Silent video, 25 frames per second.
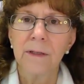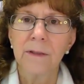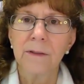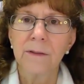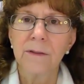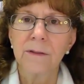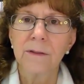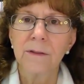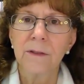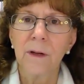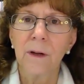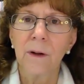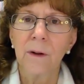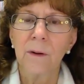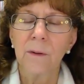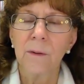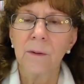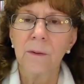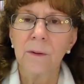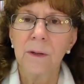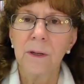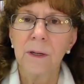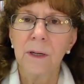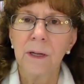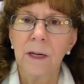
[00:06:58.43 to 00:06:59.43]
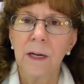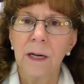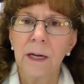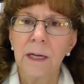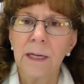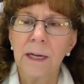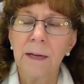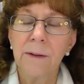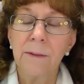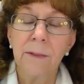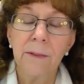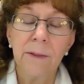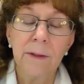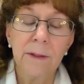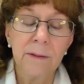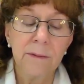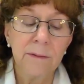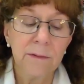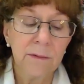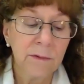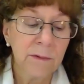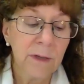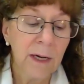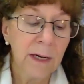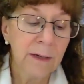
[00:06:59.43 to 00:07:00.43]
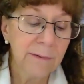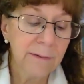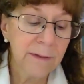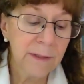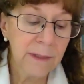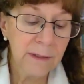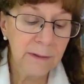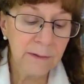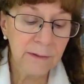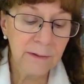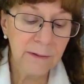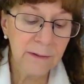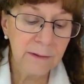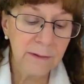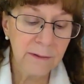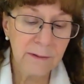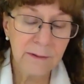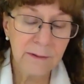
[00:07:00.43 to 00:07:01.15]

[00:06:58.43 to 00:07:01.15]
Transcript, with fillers: So, and I think driving is a